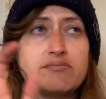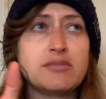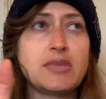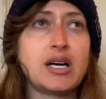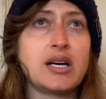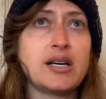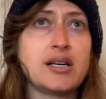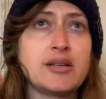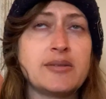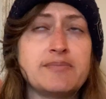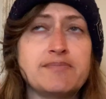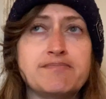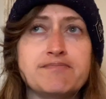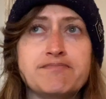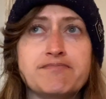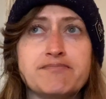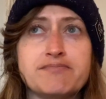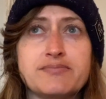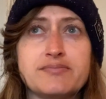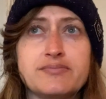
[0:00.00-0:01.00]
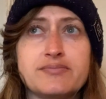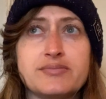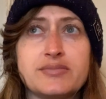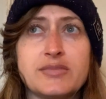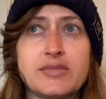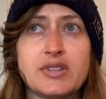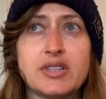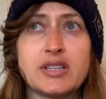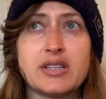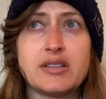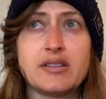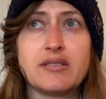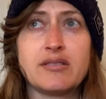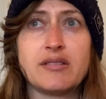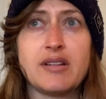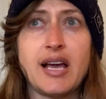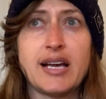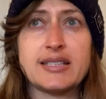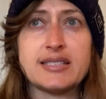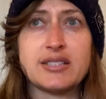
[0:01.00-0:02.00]
um,
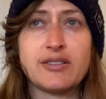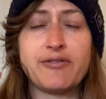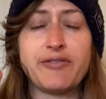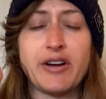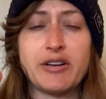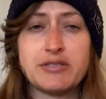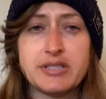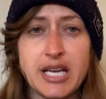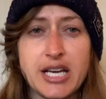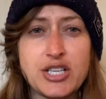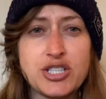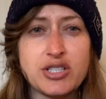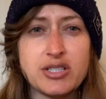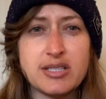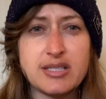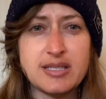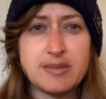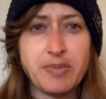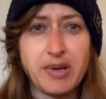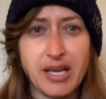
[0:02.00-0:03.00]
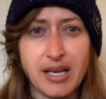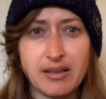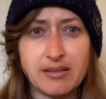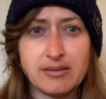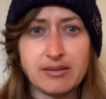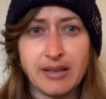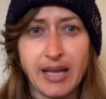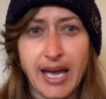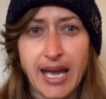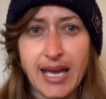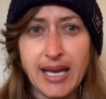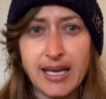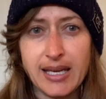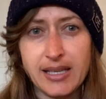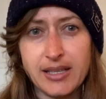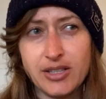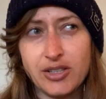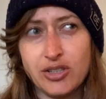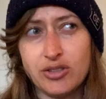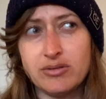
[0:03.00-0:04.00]
as the foundation is being
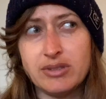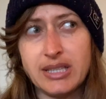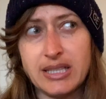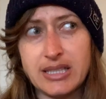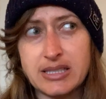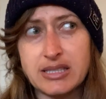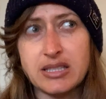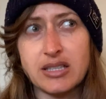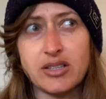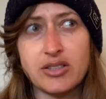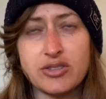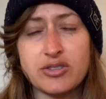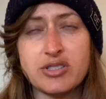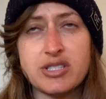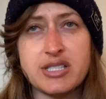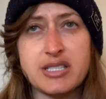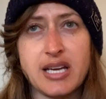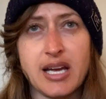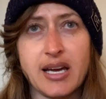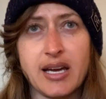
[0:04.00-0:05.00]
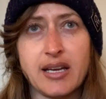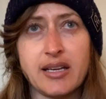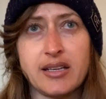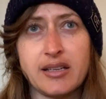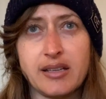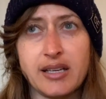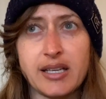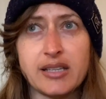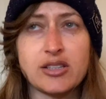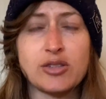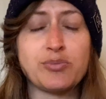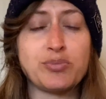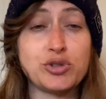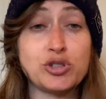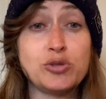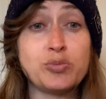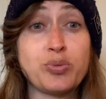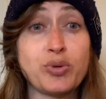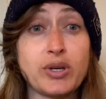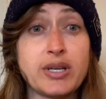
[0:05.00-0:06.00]
laid, you need to understand and get the
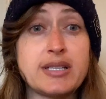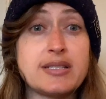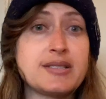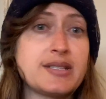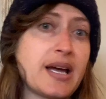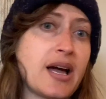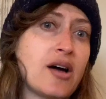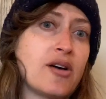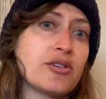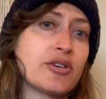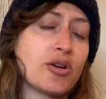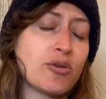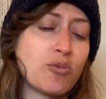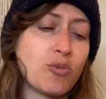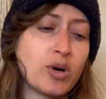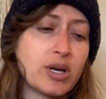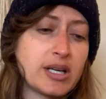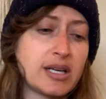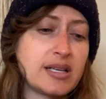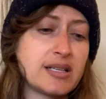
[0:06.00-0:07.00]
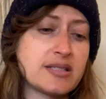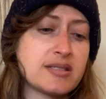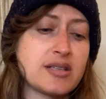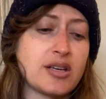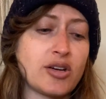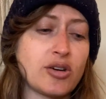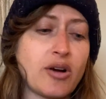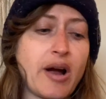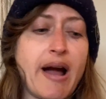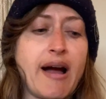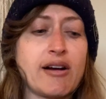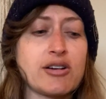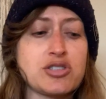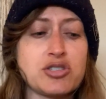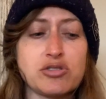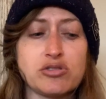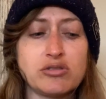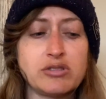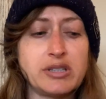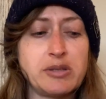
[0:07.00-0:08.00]
blueprint down on what it is that you're
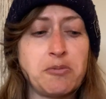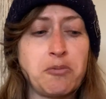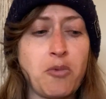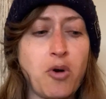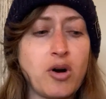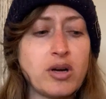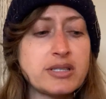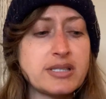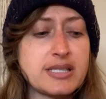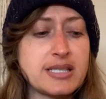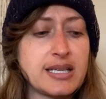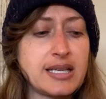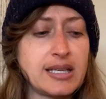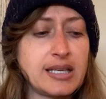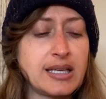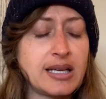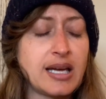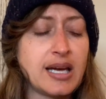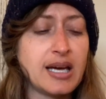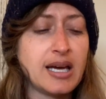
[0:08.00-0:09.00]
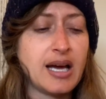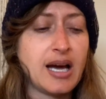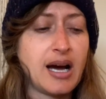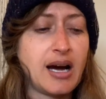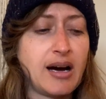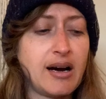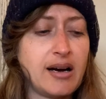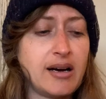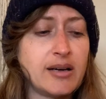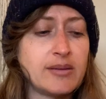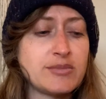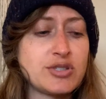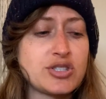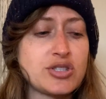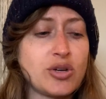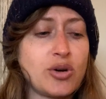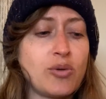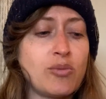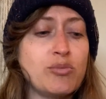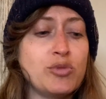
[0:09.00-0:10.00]
actually wanting. Um,
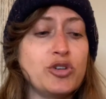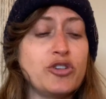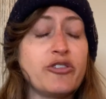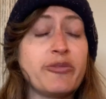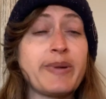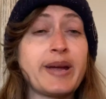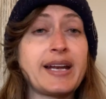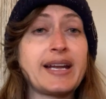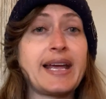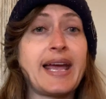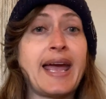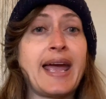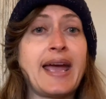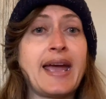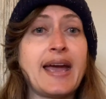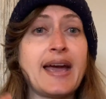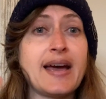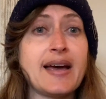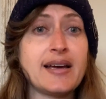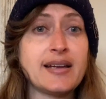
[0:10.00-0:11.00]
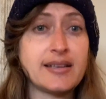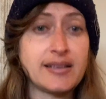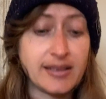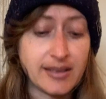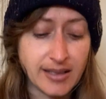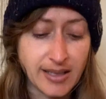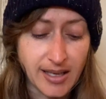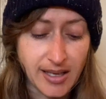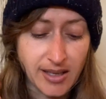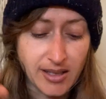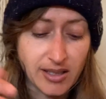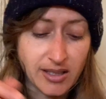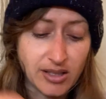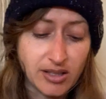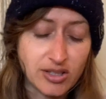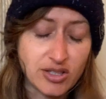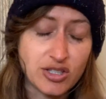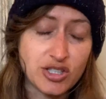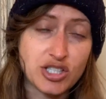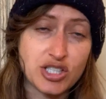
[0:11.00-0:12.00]
so movement can
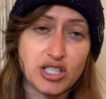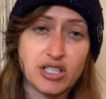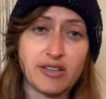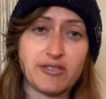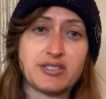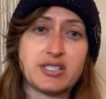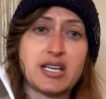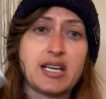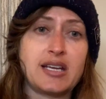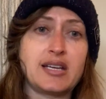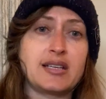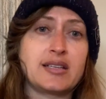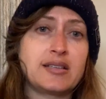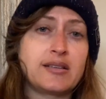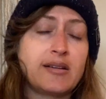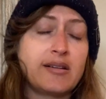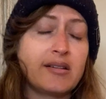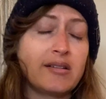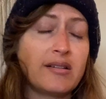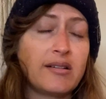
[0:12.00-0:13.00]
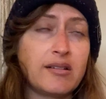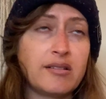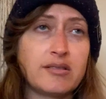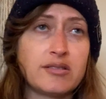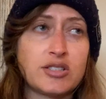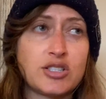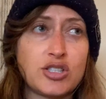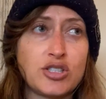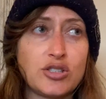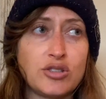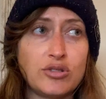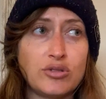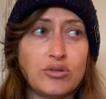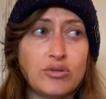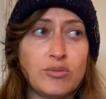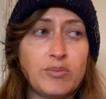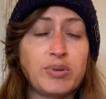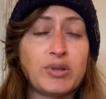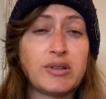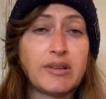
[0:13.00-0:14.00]
shift in
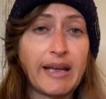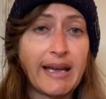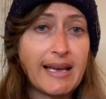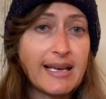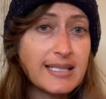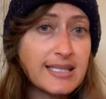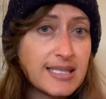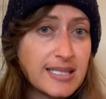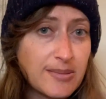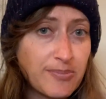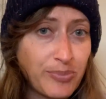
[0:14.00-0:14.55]
to place,